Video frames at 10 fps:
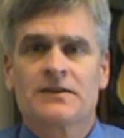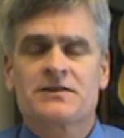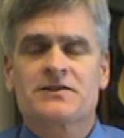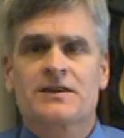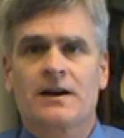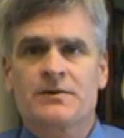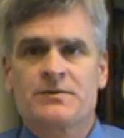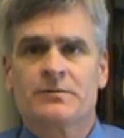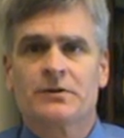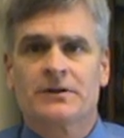This is
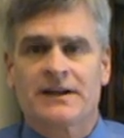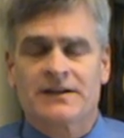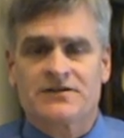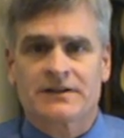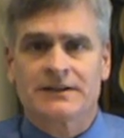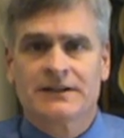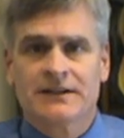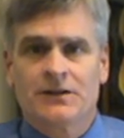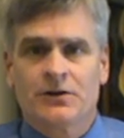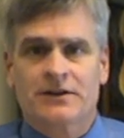Congressman Bill Cassidy.
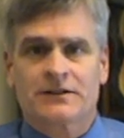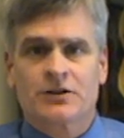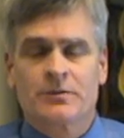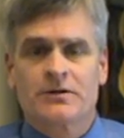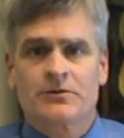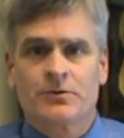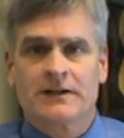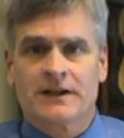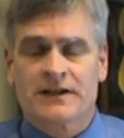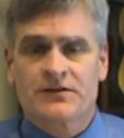On October the
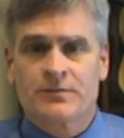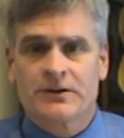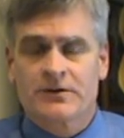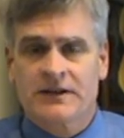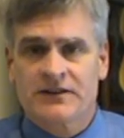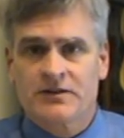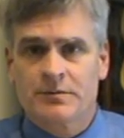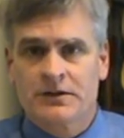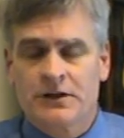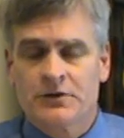29th, Speaker Nancy
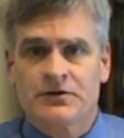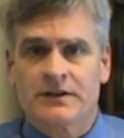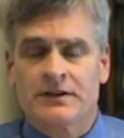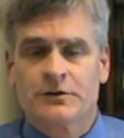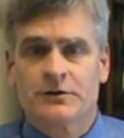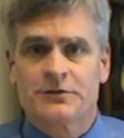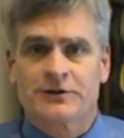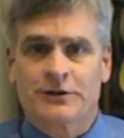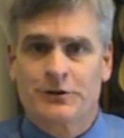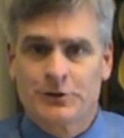Pelosi
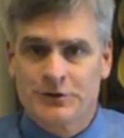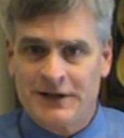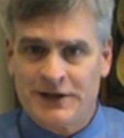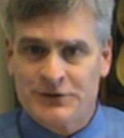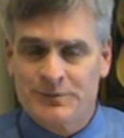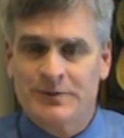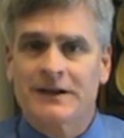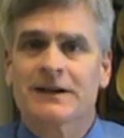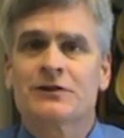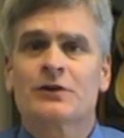introduced a 2,000
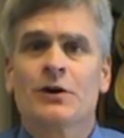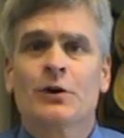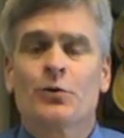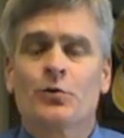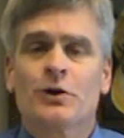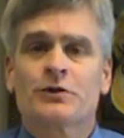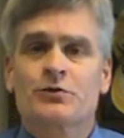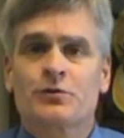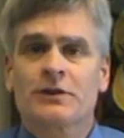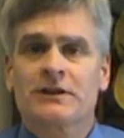page, $1
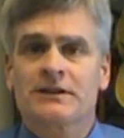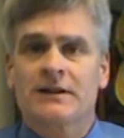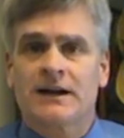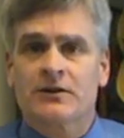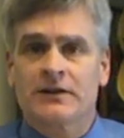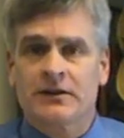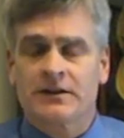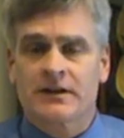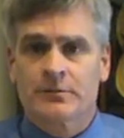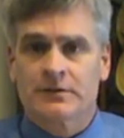trillion
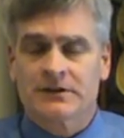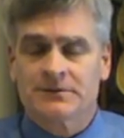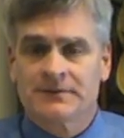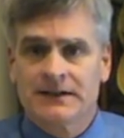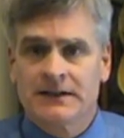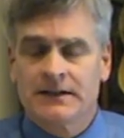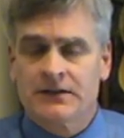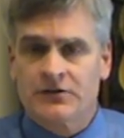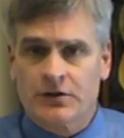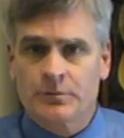health care bill.
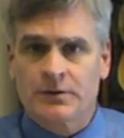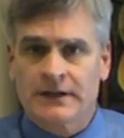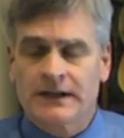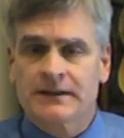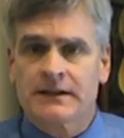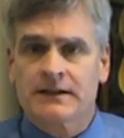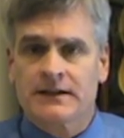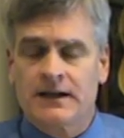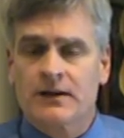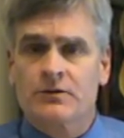It's her plan that
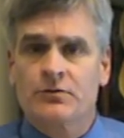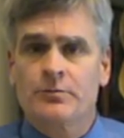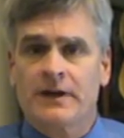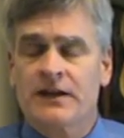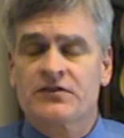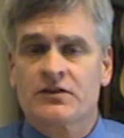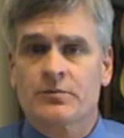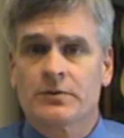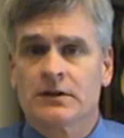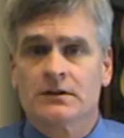Congress will pass this
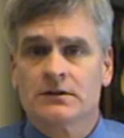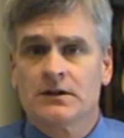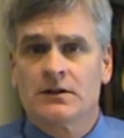bill